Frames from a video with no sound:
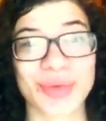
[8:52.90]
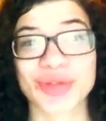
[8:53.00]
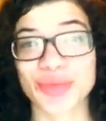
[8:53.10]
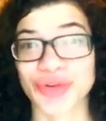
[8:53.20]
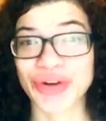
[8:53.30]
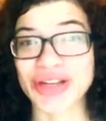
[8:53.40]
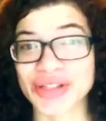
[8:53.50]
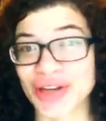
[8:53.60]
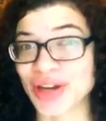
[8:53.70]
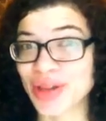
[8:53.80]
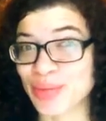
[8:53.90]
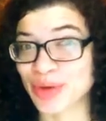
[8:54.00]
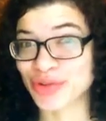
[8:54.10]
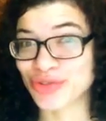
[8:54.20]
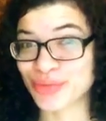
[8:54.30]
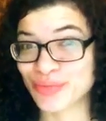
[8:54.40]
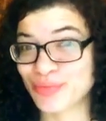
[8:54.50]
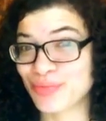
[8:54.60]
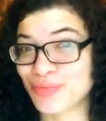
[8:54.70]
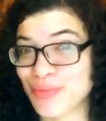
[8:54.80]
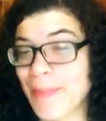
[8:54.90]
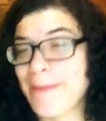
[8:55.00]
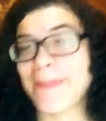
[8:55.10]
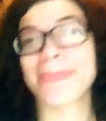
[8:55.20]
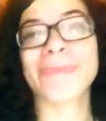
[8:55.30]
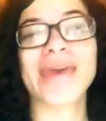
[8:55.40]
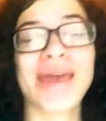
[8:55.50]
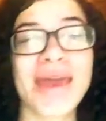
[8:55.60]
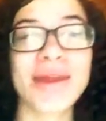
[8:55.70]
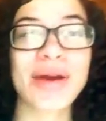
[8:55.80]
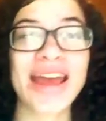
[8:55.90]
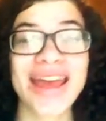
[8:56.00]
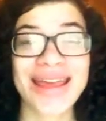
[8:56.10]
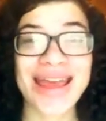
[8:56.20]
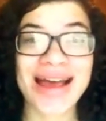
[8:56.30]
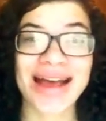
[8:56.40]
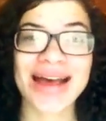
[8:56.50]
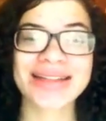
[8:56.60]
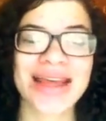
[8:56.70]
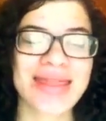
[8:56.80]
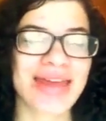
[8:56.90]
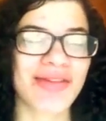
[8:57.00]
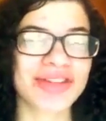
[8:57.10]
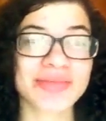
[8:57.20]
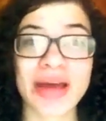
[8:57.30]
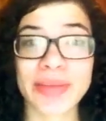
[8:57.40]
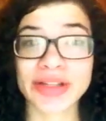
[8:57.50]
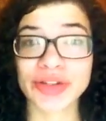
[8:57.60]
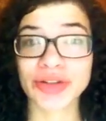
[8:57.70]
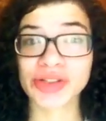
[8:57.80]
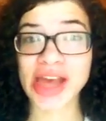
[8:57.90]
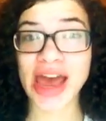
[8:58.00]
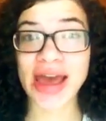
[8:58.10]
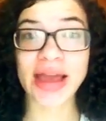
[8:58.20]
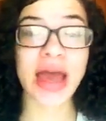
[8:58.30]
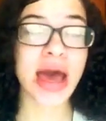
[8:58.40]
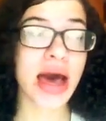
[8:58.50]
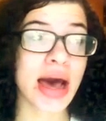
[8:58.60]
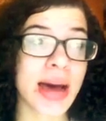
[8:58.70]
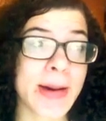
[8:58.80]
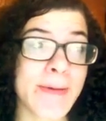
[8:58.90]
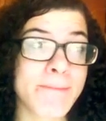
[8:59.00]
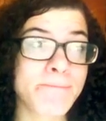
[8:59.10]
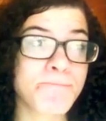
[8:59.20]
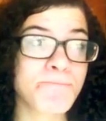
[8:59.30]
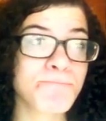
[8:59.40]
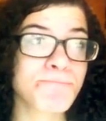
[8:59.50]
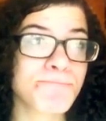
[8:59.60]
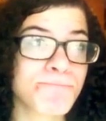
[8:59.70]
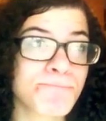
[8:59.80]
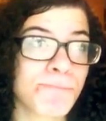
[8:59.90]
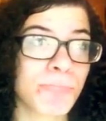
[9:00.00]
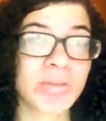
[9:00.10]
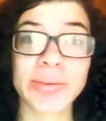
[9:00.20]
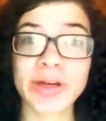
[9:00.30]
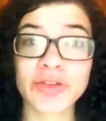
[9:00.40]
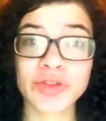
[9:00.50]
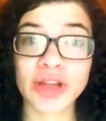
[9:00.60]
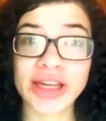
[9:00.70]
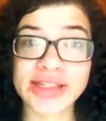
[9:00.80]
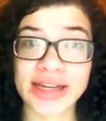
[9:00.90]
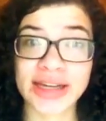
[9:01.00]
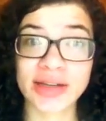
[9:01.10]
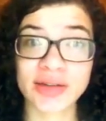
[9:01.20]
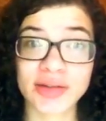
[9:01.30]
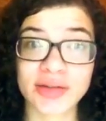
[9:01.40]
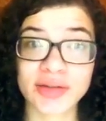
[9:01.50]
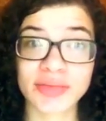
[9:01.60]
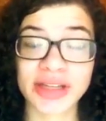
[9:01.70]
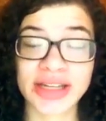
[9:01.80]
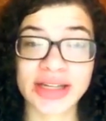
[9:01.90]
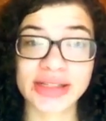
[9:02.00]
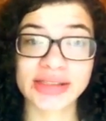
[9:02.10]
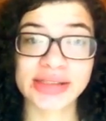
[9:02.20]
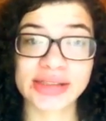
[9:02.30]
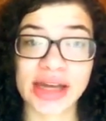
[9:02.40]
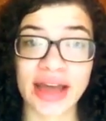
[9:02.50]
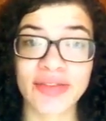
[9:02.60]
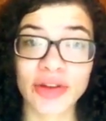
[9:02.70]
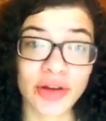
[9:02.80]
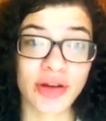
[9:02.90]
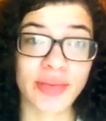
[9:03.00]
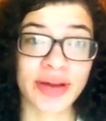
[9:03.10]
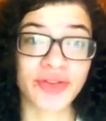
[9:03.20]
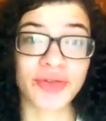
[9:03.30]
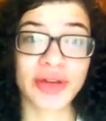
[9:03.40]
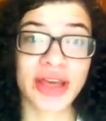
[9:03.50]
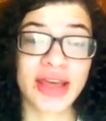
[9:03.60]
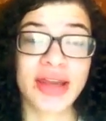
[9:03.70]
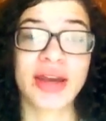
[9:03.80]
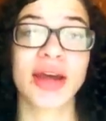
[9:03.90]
I'm procrastinating that much. Anyway, yeah, guys, that was my mixed girl tag. Let me know if you liked it, because I feel good about doing it.